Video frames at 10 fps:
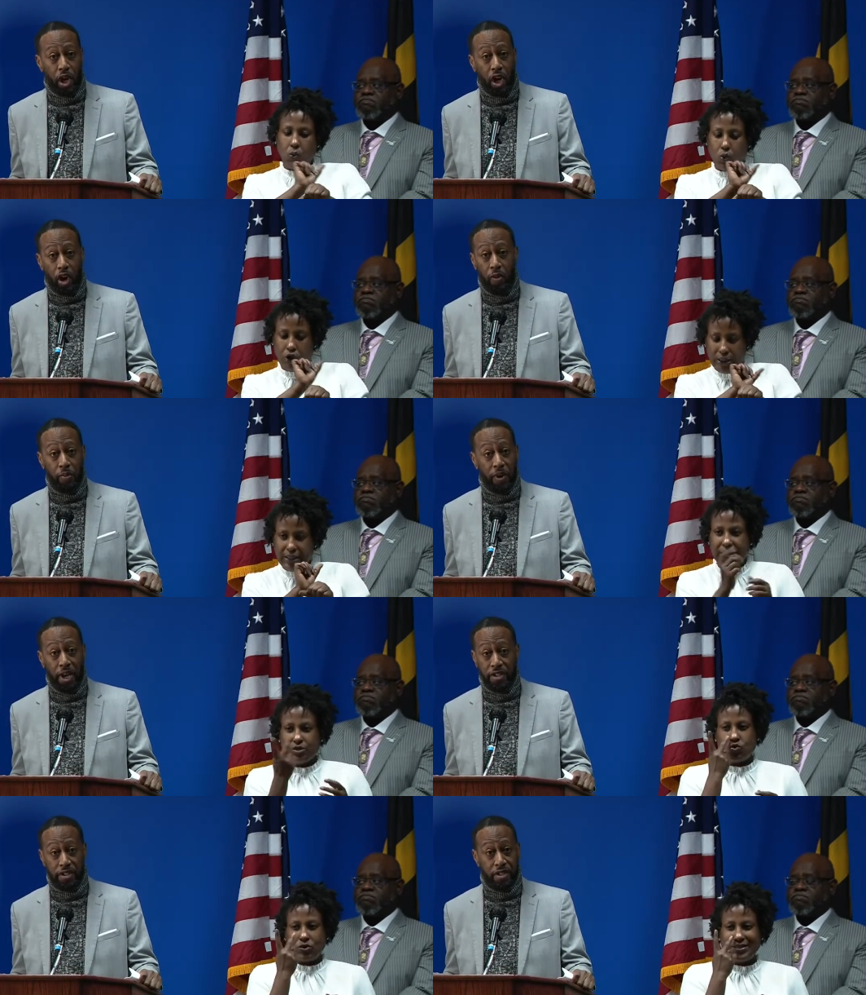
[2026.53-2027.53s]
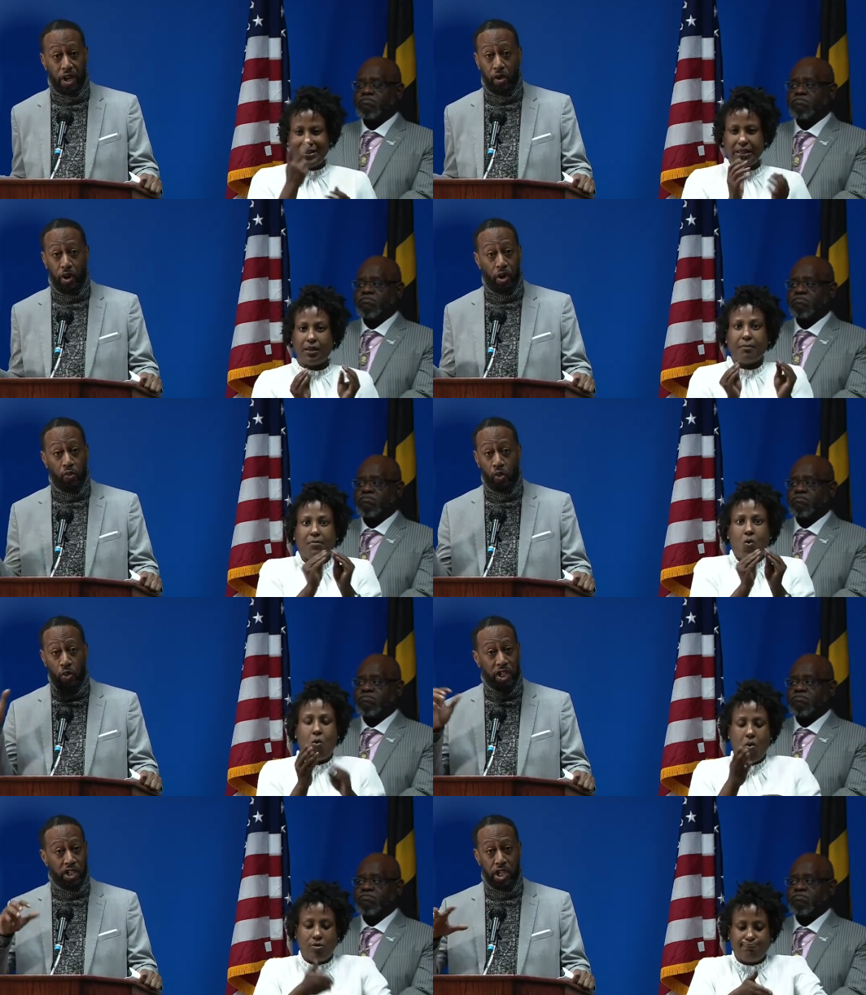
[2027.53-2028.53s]
Speaker 1: Um, and so um,
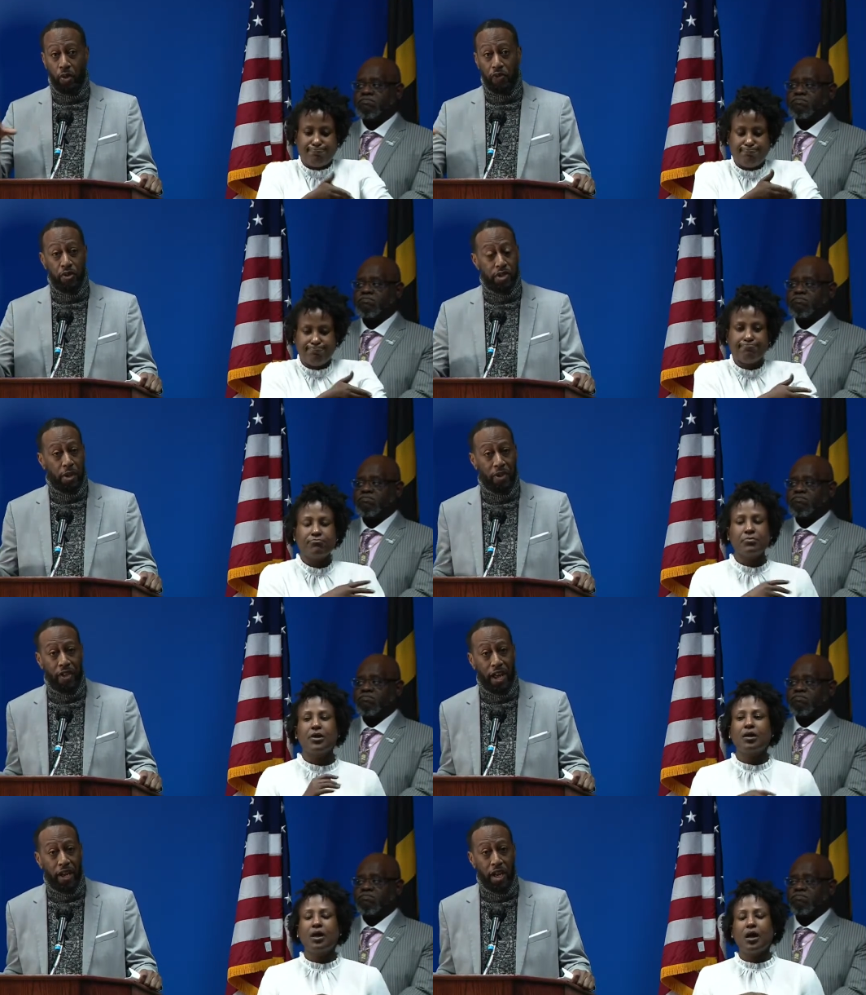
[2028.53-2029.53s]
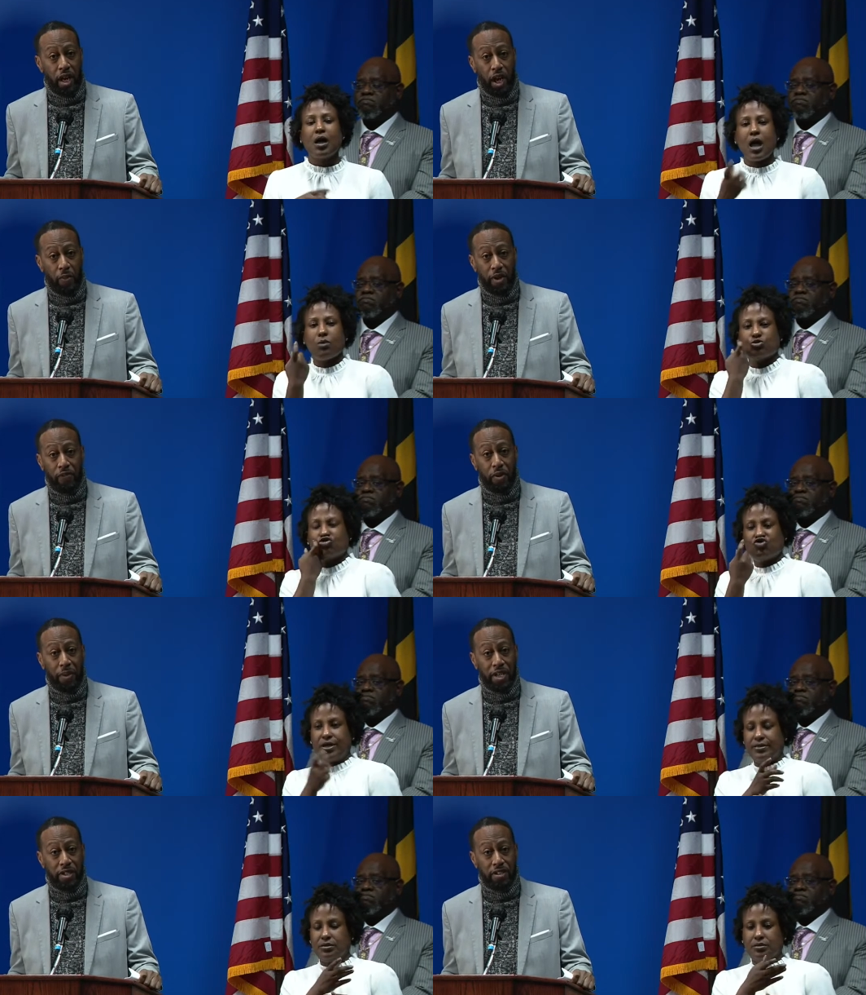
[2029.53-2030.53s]
we can share with you some of that um,
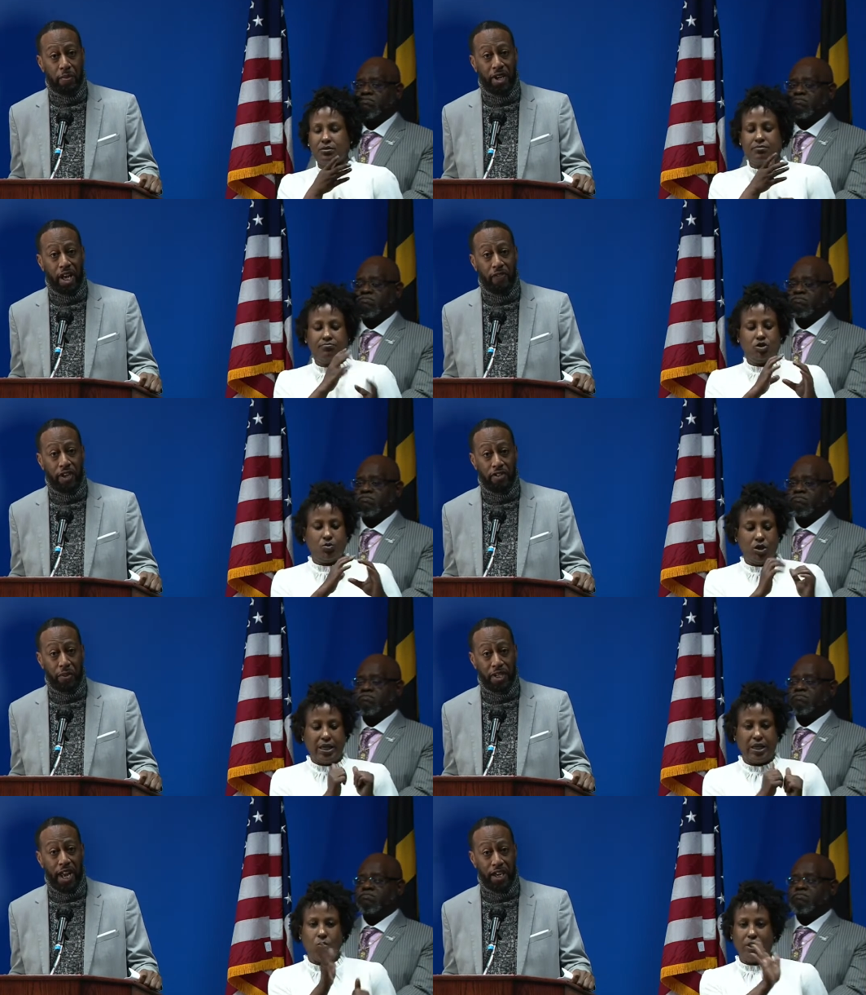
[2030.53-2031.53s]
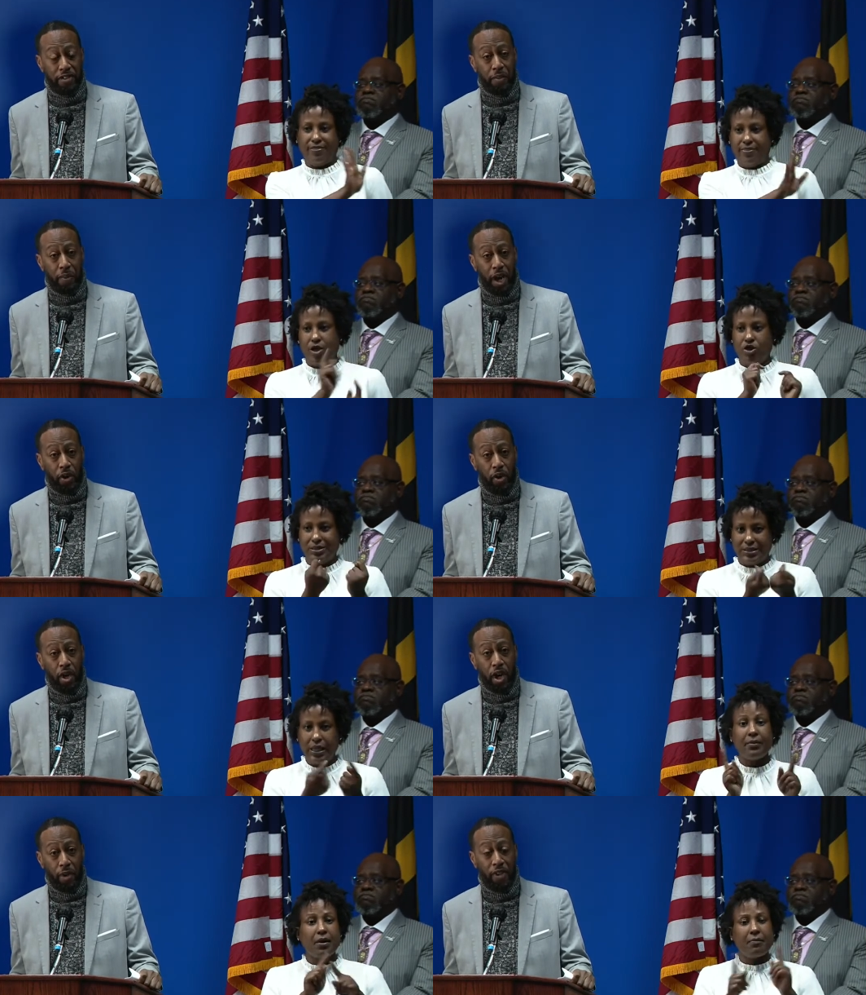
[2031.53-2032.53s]
information, some of the evidence, but that is a model
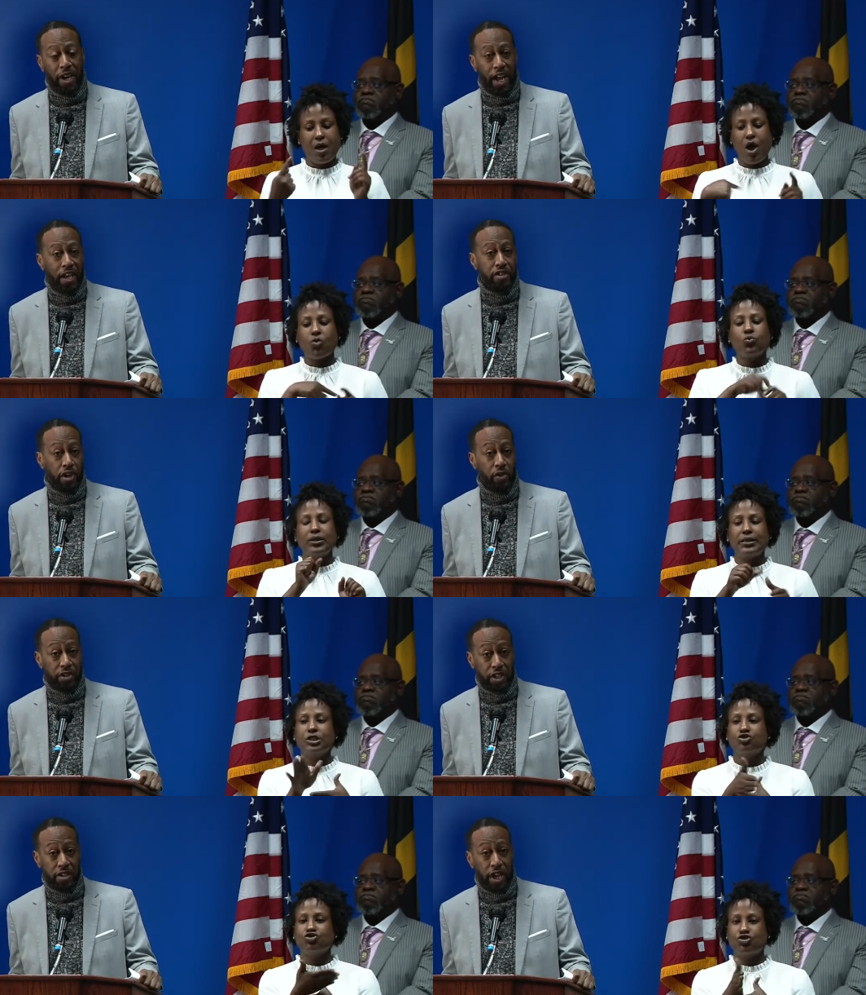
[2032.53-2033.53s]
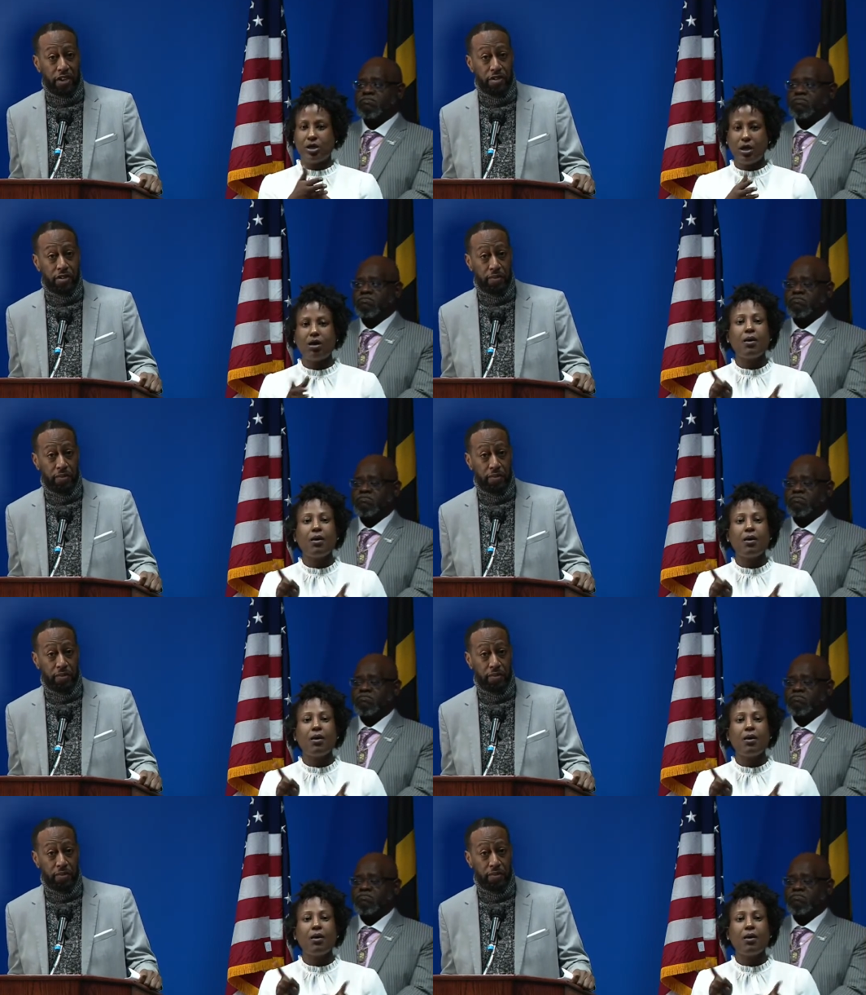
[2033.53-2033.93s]
um, that has shown success.